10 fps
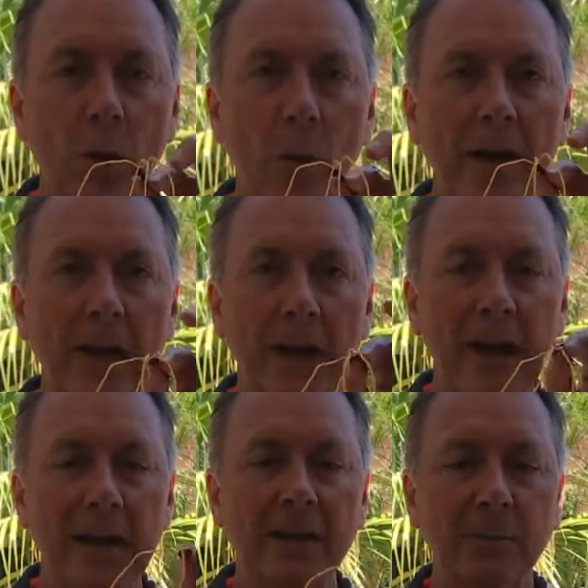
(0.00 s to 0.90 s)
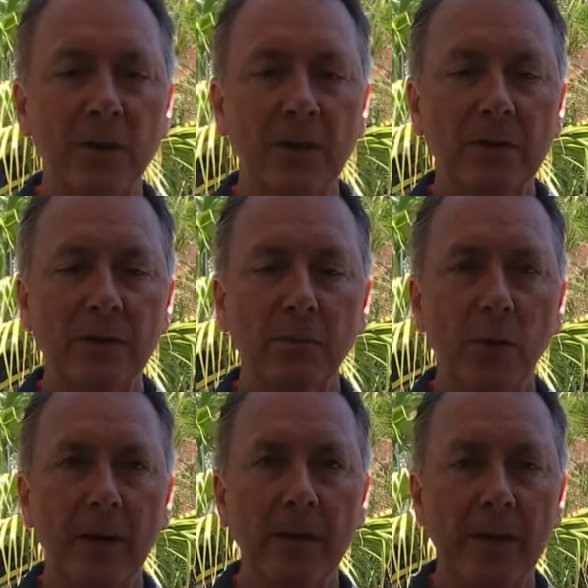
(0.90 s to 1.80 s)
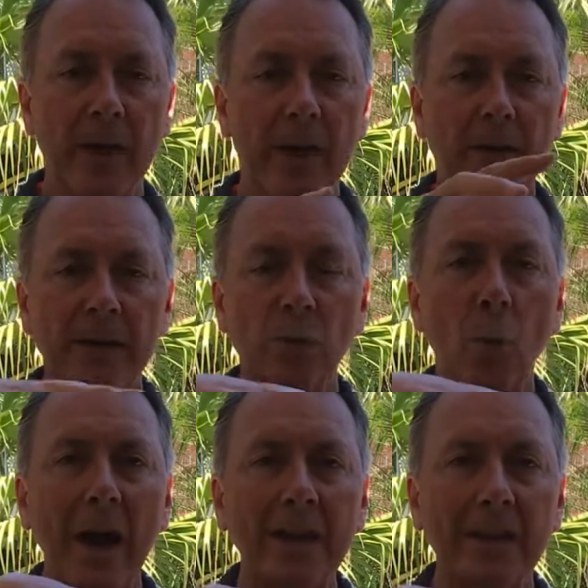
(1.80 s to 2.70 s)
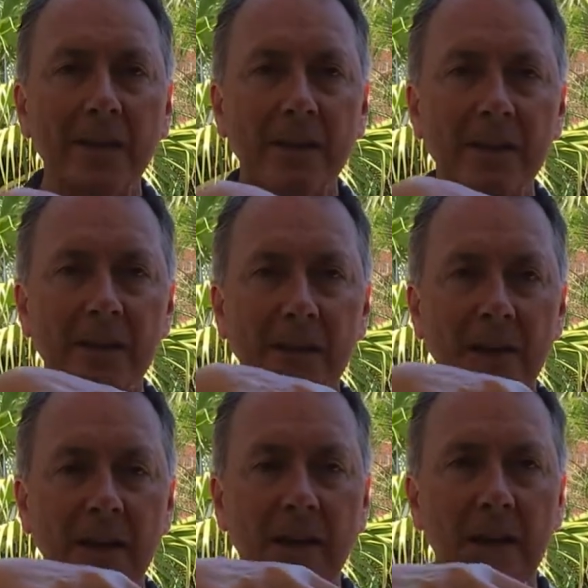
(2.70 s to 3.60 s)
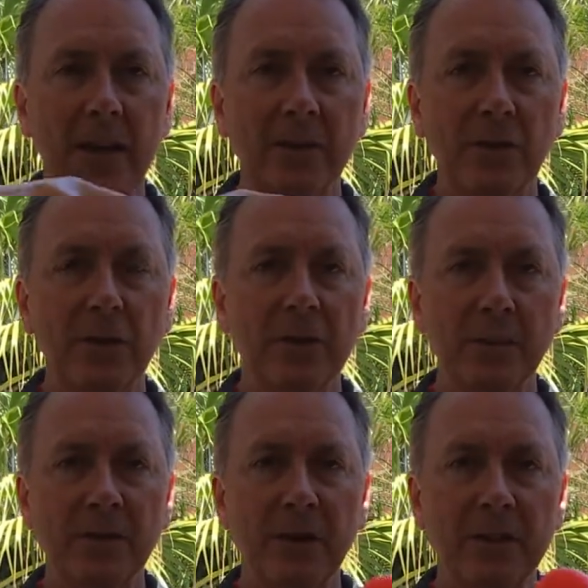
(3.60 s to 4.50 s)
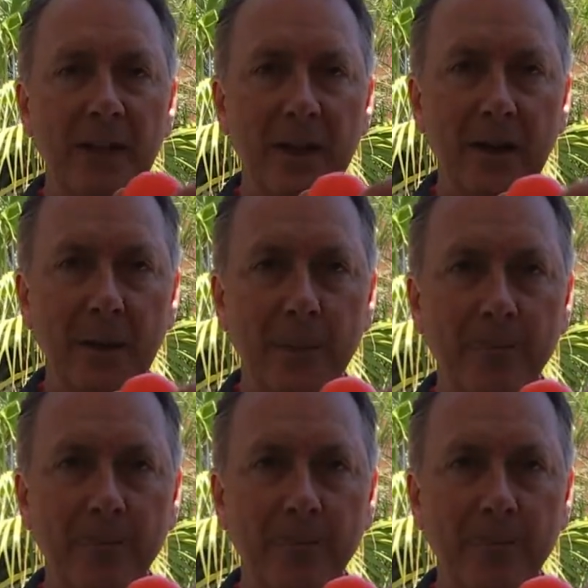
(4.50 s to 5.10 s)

When it lands, because it's buoyant there and there's weight in this, it turns upside down.